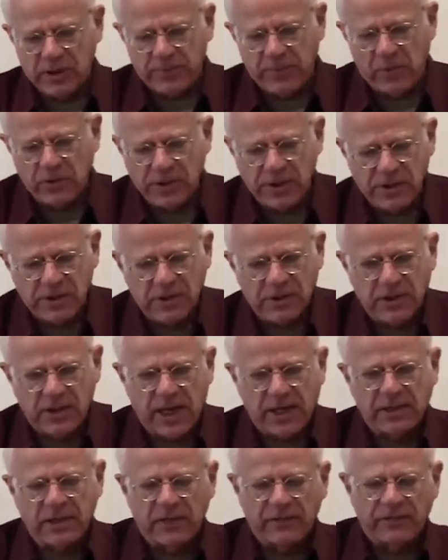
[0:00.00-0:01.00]
Suppose this is the
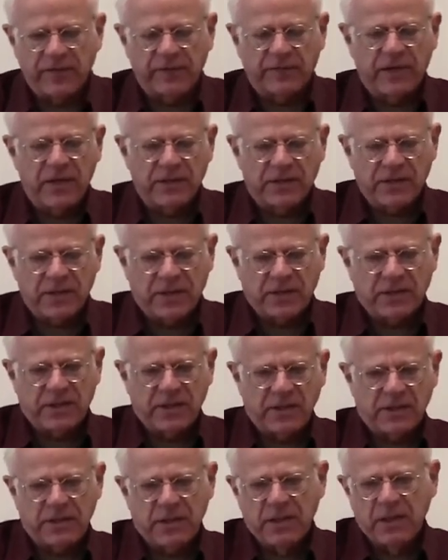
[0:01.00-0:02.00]
1950s,
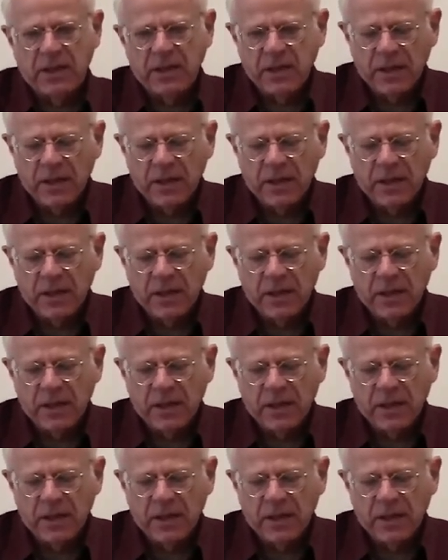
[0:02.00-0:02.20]
60s,